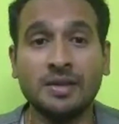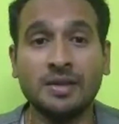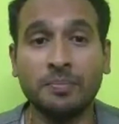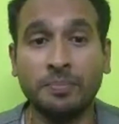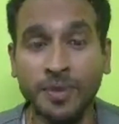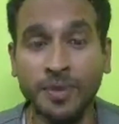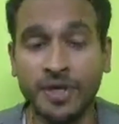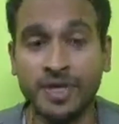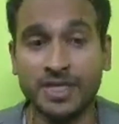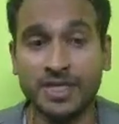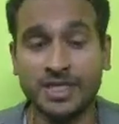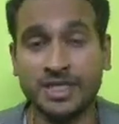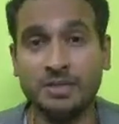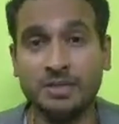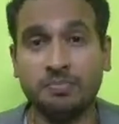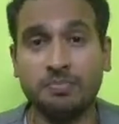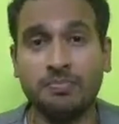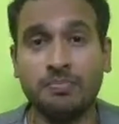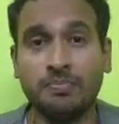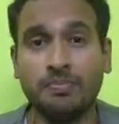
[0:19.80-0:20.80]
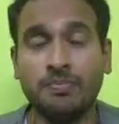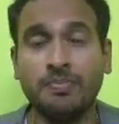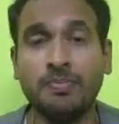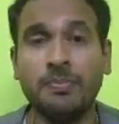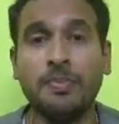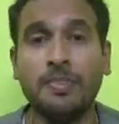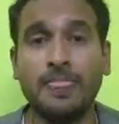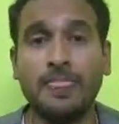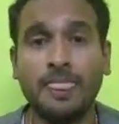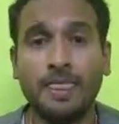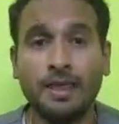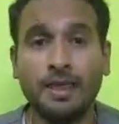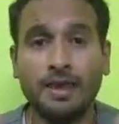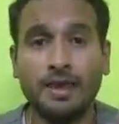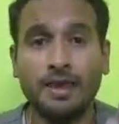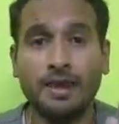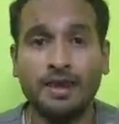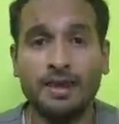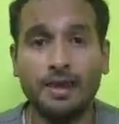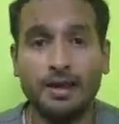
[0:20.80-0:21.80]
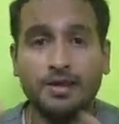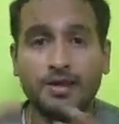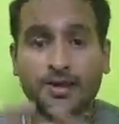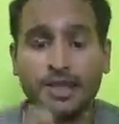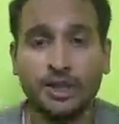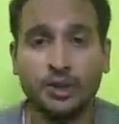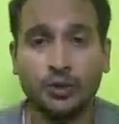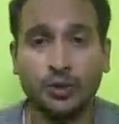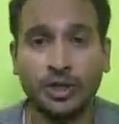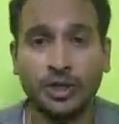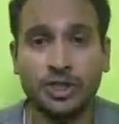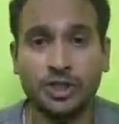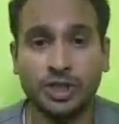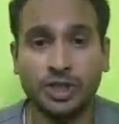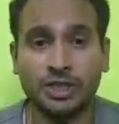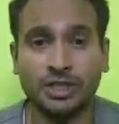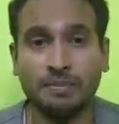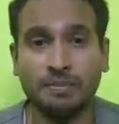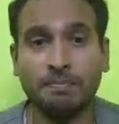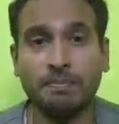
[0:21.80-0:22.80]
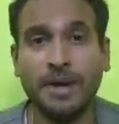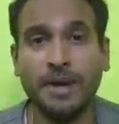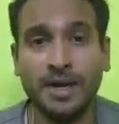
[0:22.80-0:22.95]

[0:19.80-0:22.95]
the biggest situation,